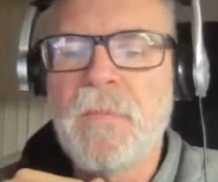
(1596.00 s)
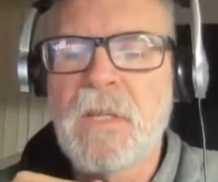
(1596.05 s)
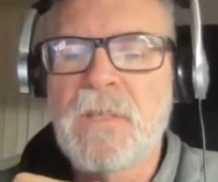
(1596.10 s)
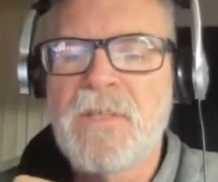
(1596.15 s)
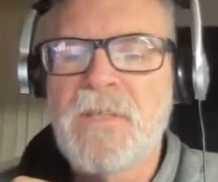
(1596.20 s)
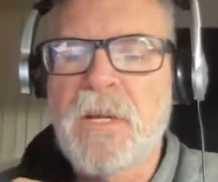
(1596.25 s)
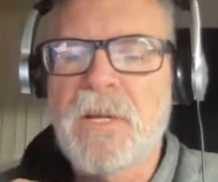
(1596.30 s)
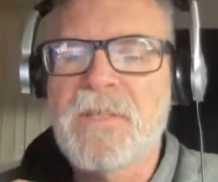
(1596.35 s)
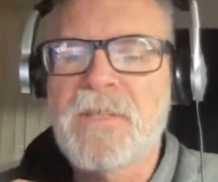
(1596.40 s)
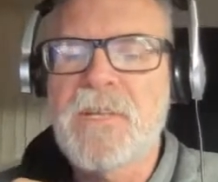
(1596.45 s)

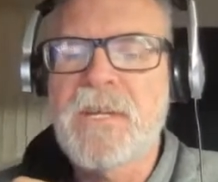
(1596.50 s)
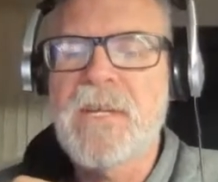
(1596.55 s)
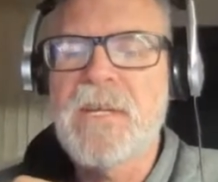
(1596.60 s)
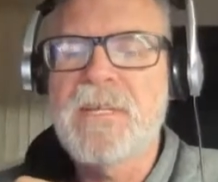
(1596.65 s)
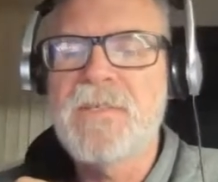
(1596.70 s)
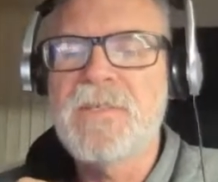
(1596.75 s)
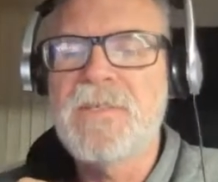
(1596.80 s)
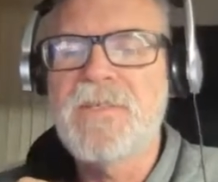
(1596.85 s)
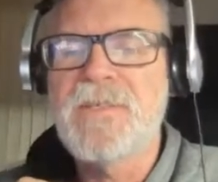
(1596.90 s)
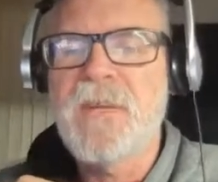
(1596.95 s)
Chuck
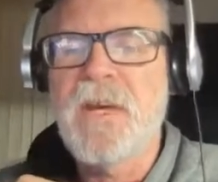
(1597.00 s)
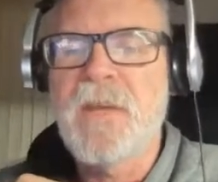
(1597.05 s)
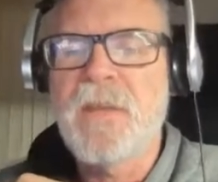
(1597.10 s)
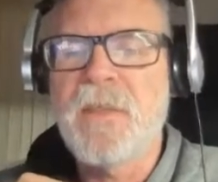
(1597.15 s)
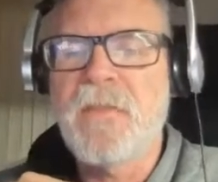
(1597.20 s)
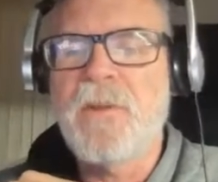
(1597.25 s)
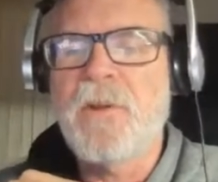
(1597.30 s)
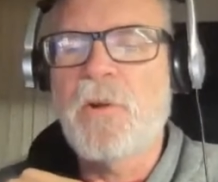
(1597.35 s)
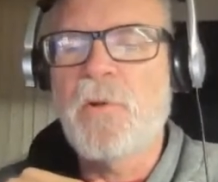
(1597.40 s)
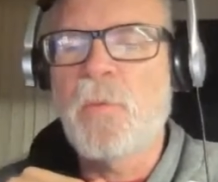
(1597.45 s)
says
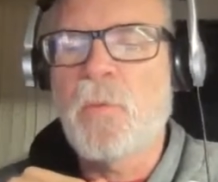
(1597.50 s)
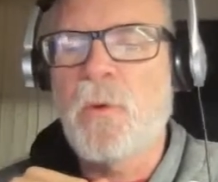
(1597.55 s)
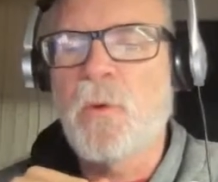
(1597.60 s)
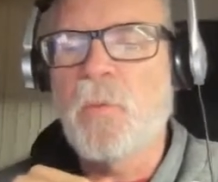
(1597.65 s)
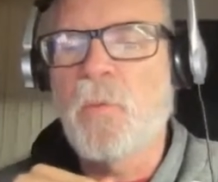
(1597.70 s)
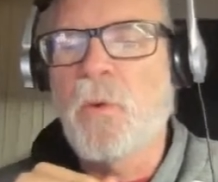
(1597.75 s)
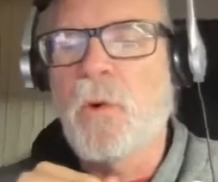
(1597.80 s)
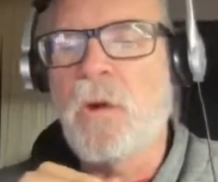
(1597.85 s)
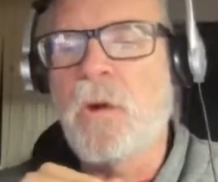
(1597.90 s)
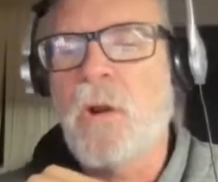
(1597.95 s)
the Third
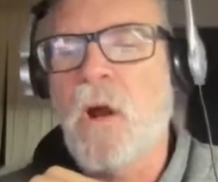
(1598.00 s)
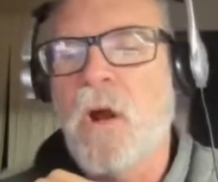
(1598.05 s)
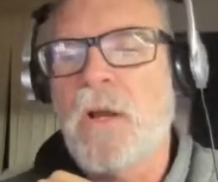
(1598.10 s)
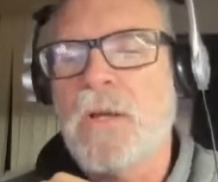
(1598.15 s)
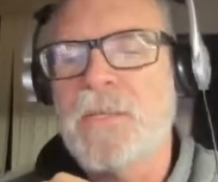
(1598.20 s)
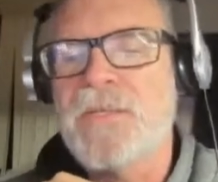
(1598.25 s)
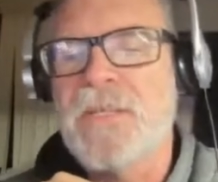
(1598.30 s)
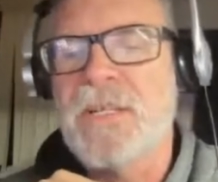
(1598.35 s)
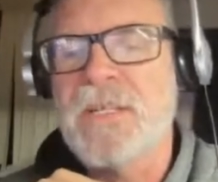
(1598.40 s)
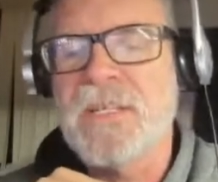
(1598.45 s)
World War,
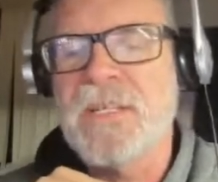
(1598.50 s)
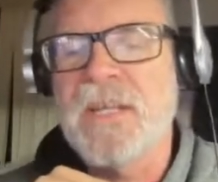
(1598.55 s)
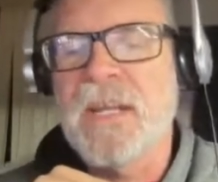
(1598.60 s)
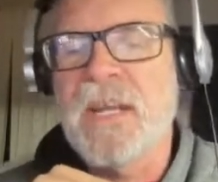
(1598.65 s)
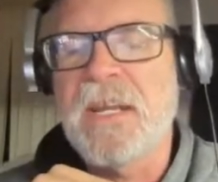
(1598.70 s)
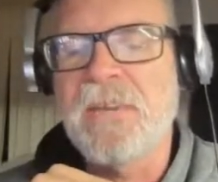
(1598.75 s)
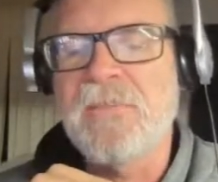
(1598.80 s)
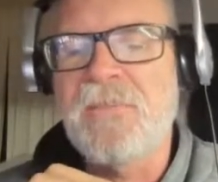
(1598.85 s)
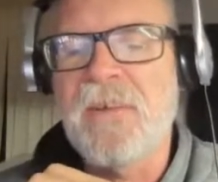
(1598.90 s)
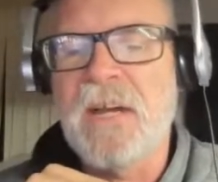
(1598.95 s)
August
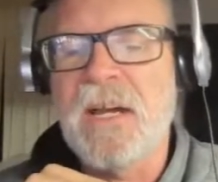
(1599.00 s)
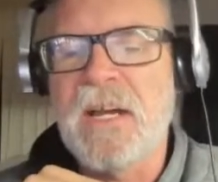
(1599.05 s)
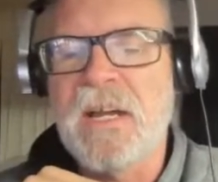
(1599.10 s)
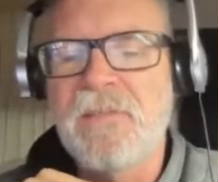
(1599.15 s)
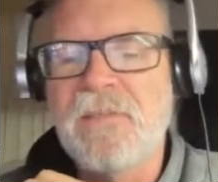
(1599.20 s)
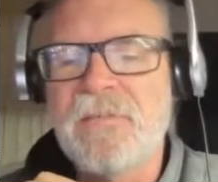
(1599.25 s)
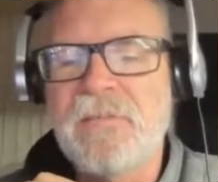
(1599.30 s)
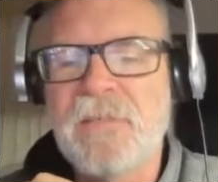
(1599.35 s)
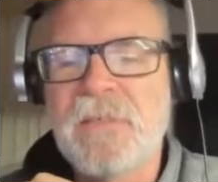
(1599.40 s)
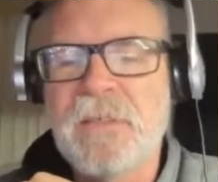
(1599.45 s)

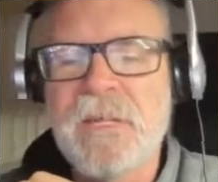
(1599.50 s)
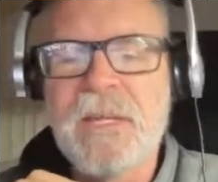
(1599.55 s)
1985.